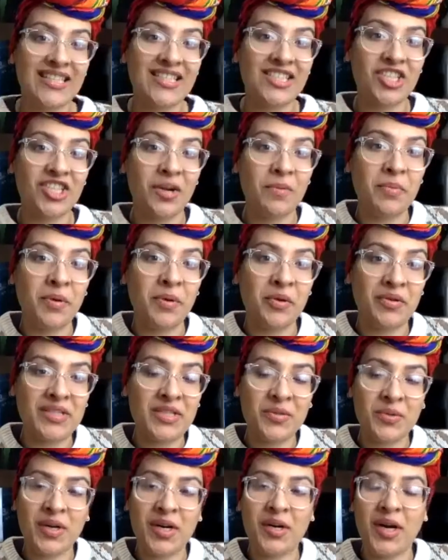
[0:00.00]
jumper as
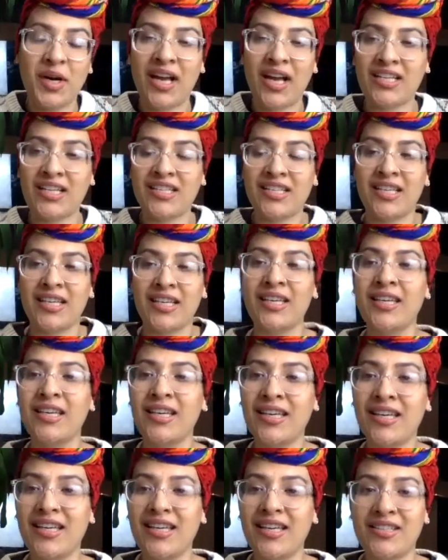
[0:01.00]
well, actually.
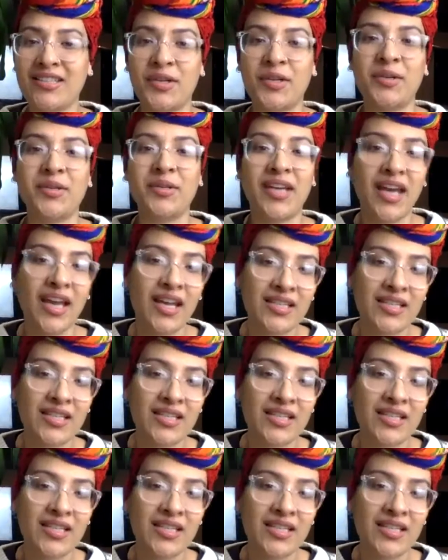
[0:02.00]
So the 80s,